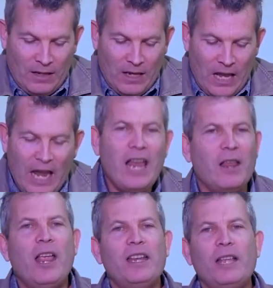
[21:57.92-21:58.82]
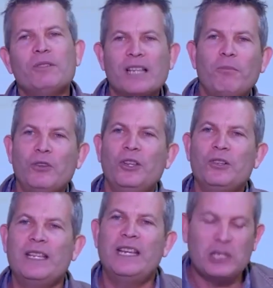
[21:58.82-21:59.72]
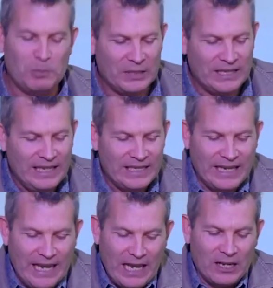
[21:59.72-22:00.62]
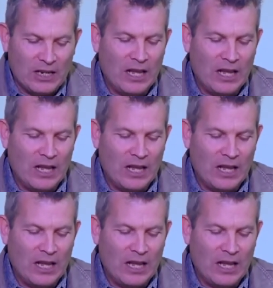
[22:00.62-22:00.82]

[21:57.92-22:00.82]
And he was able to use the expertise he had